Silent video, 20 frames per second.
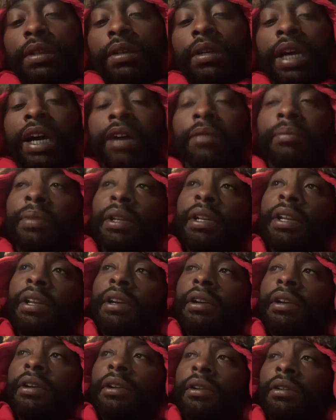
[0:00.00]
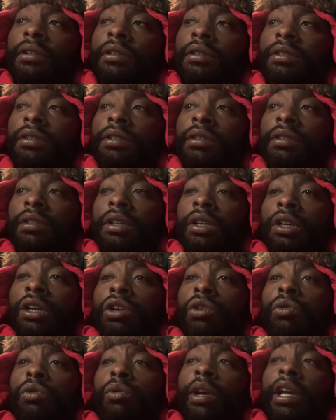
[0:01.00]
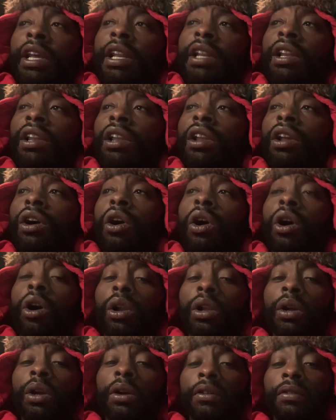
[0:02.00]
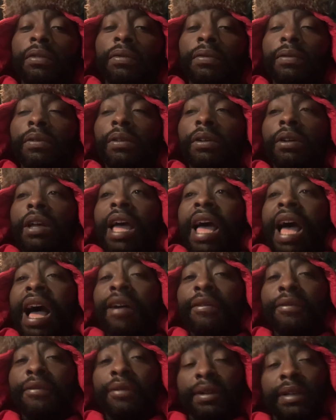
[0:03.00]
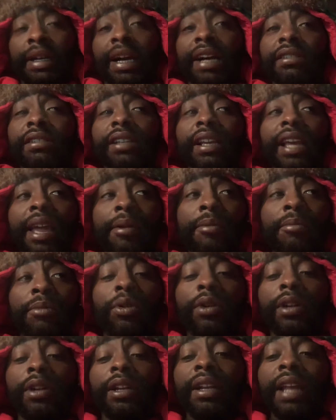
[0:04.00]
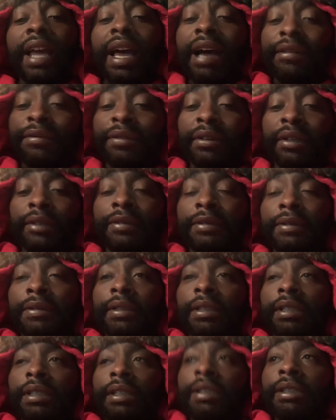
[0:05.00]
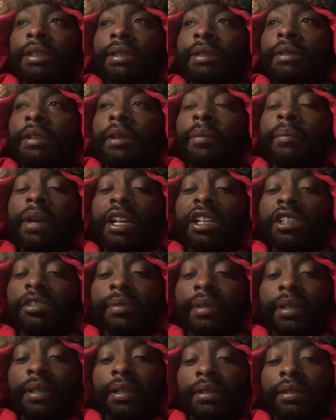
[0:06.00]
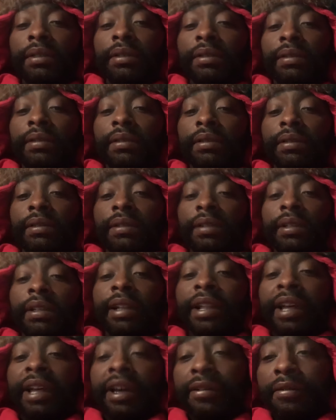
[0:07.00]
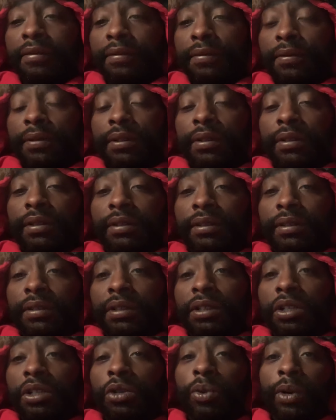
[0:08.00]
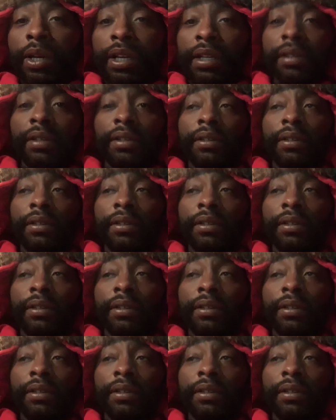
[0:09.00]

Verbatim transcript: I've been there when all of half of, I'll say more than half of the management left, quit,